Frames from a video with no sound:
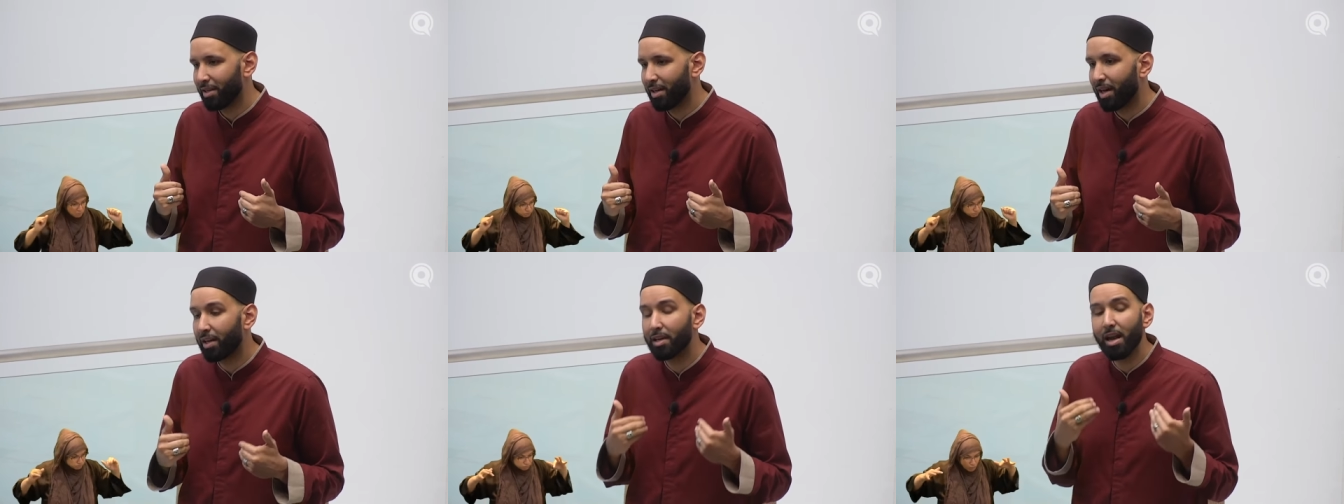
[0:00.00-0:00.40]

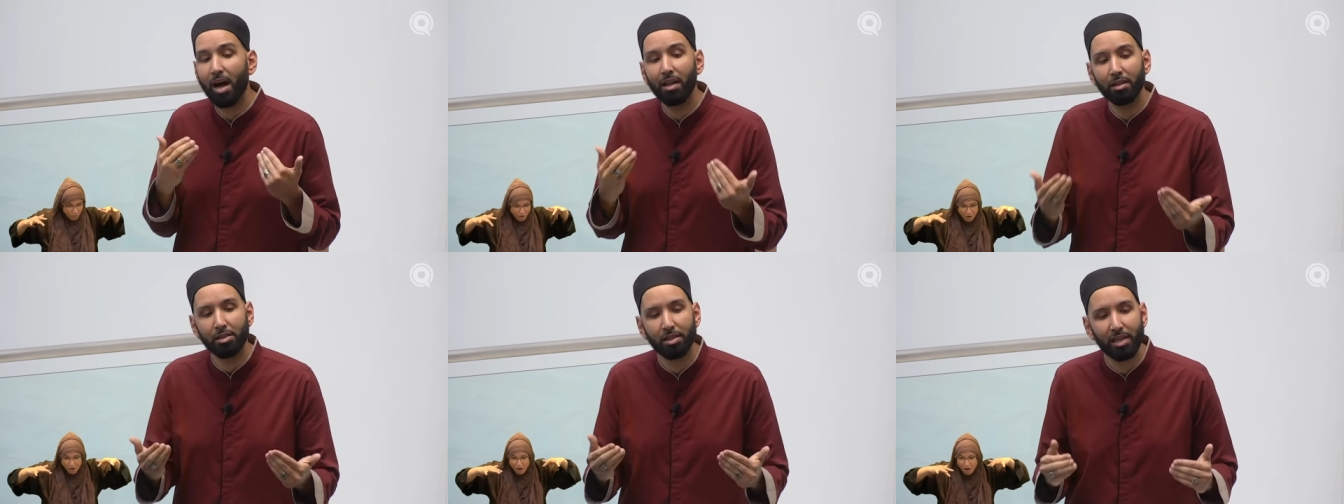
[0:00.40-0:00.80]

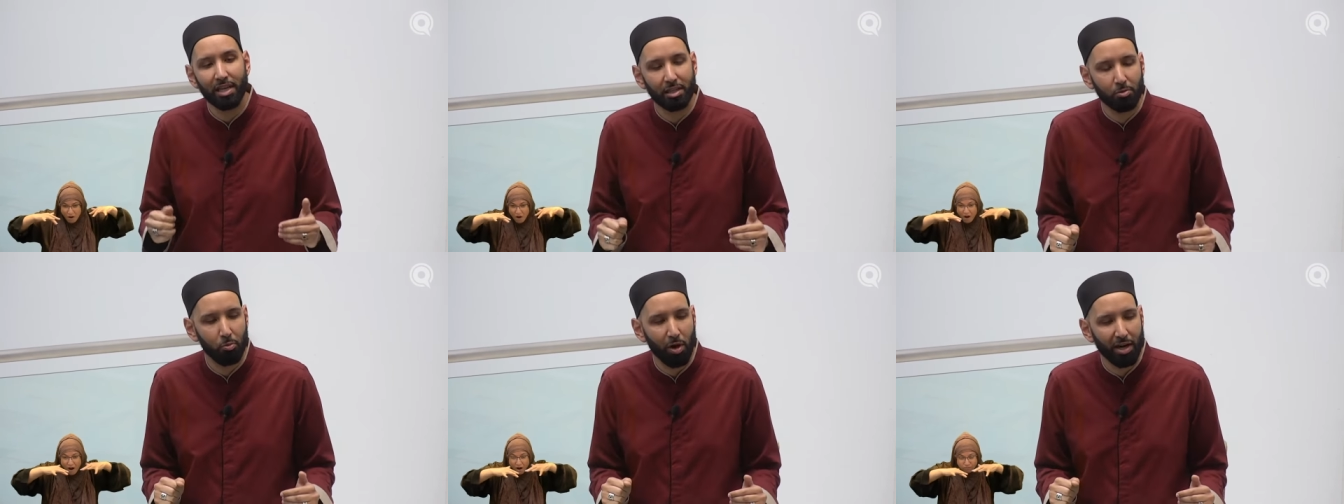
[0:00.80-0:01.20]
acknowledging
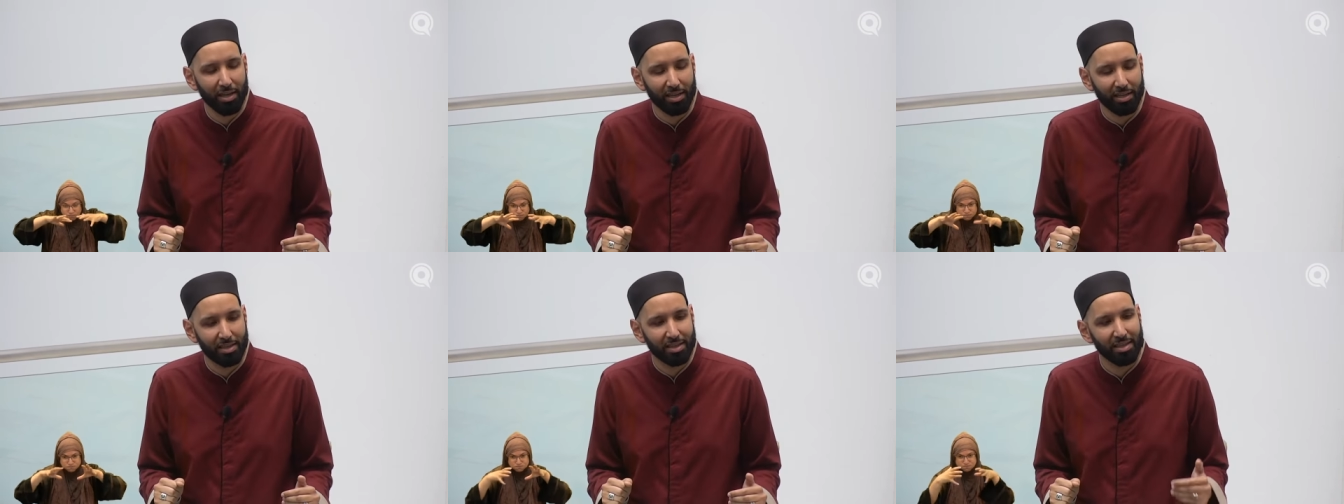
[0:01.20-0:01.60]
His
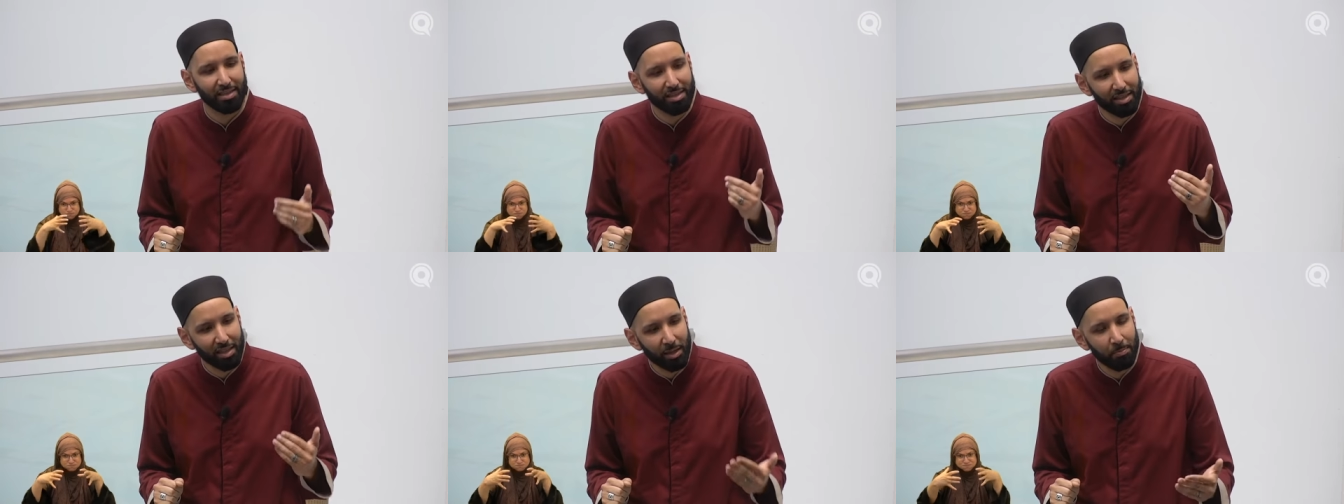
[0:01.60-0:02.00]
oneness,
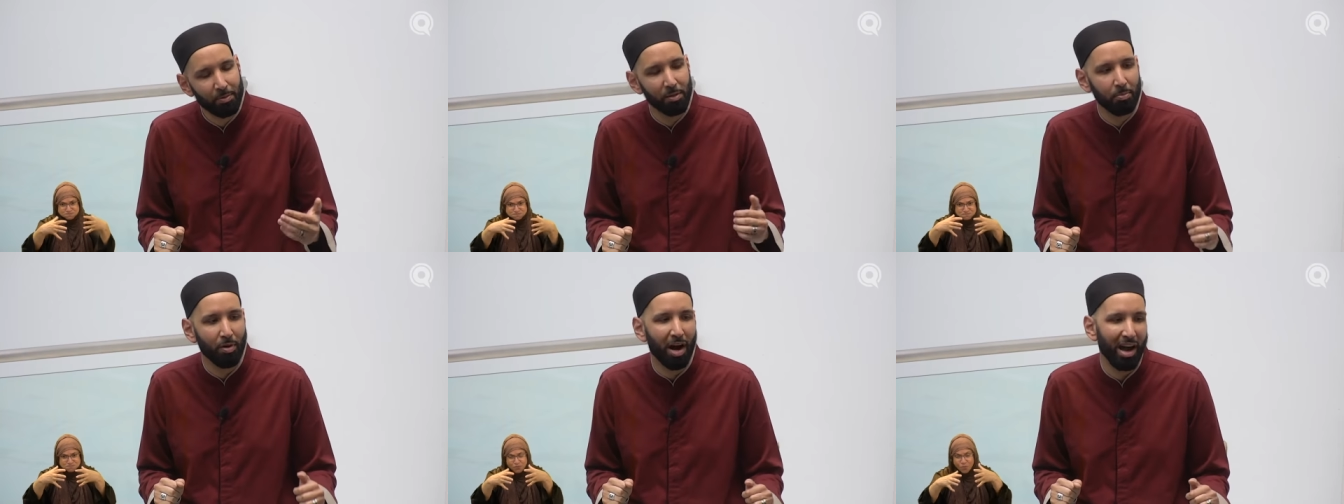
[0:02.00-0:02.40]
sleep
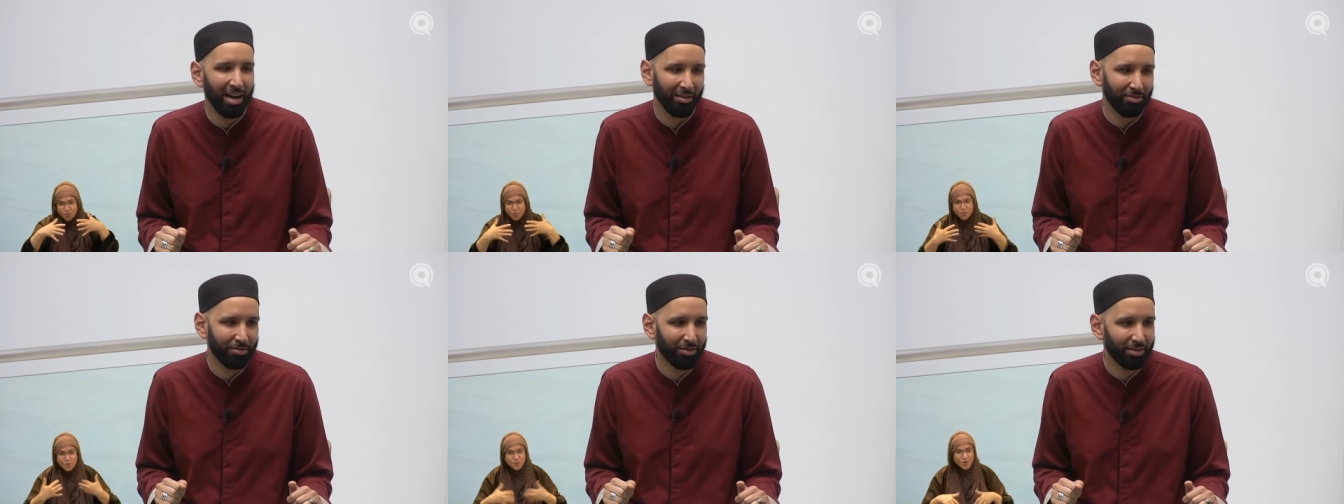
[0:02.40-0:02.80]

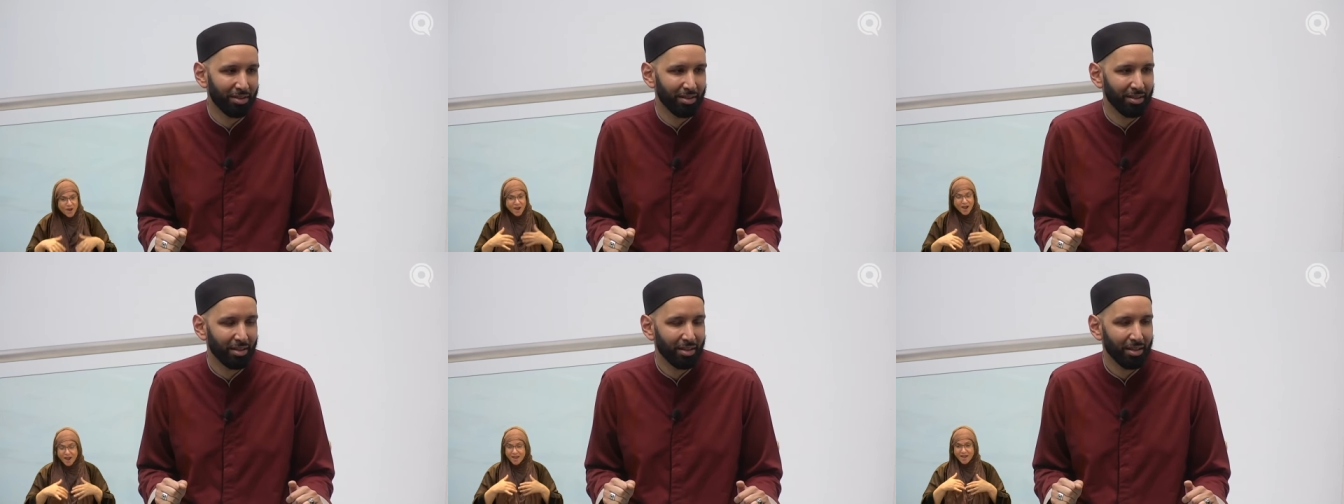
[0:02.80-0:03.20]
deprived,
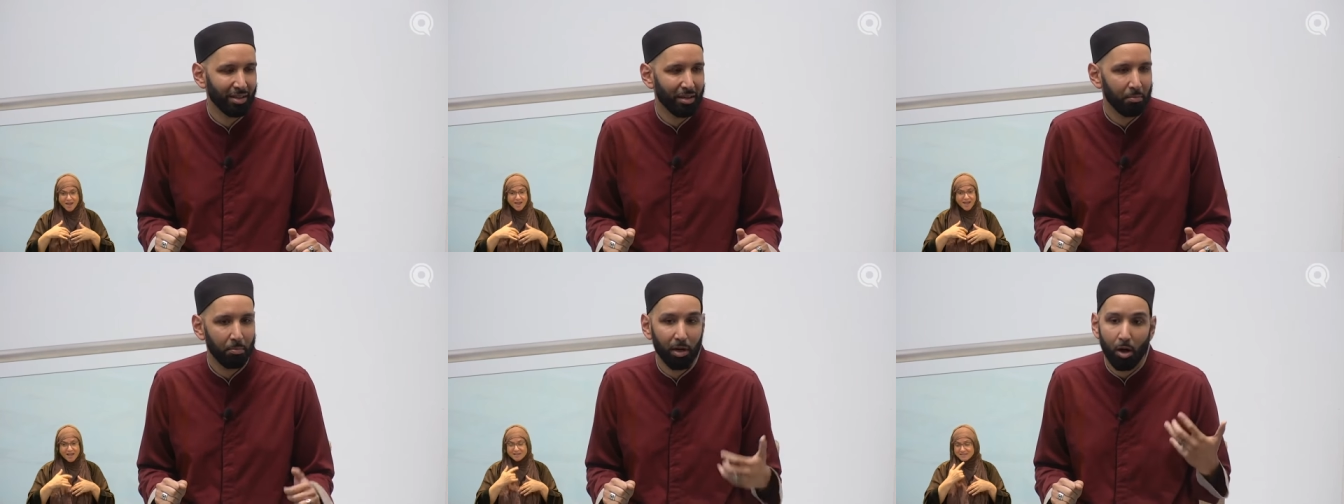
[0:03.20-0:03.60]

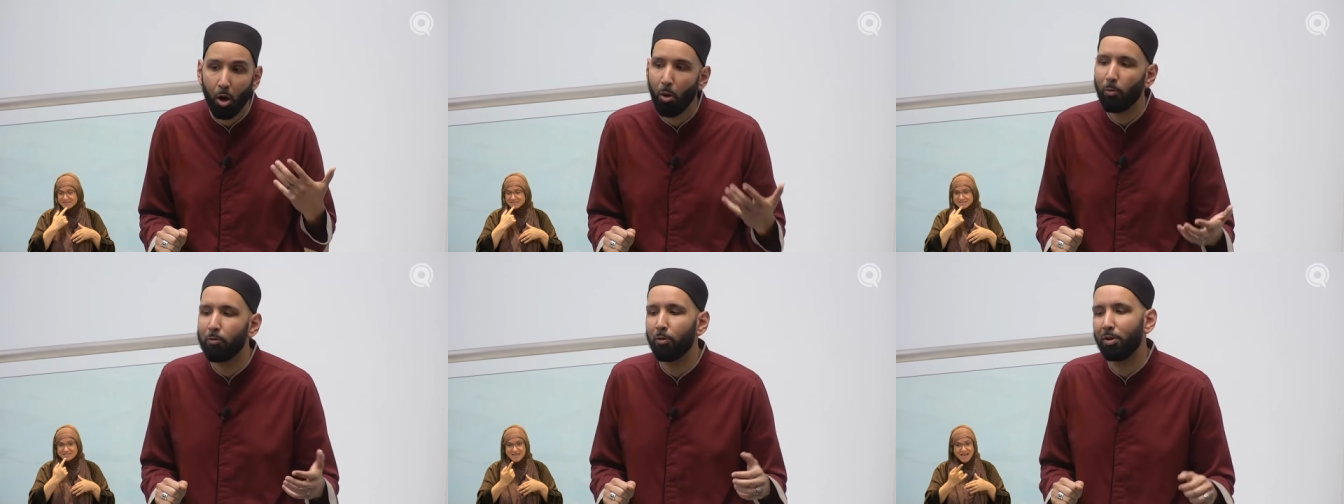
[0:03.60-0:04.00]
but
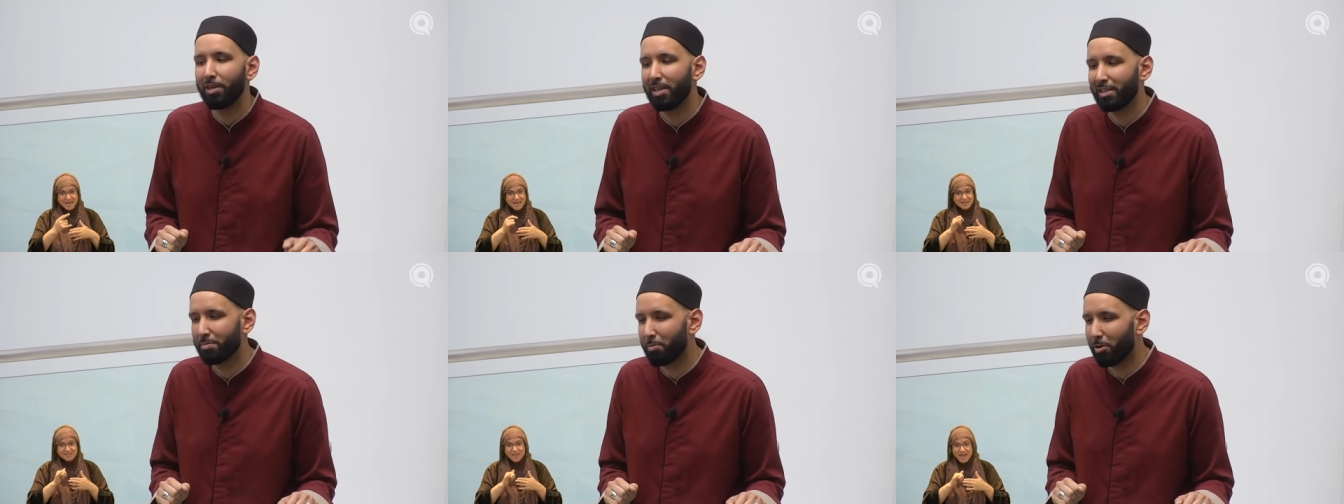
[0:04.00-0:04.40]
hopeful in
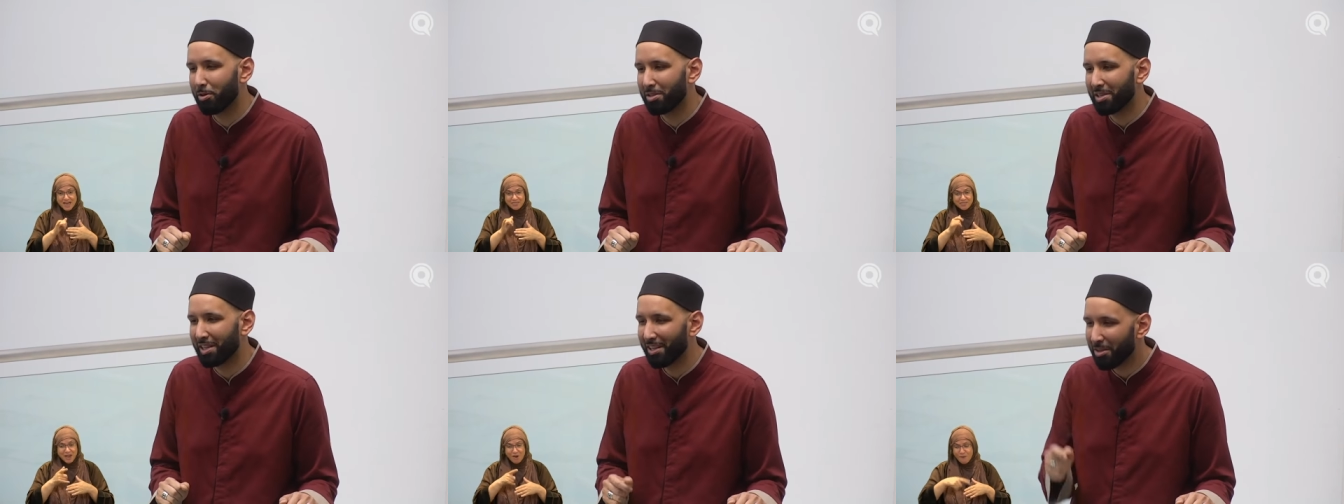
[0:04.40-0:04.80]
His mercy.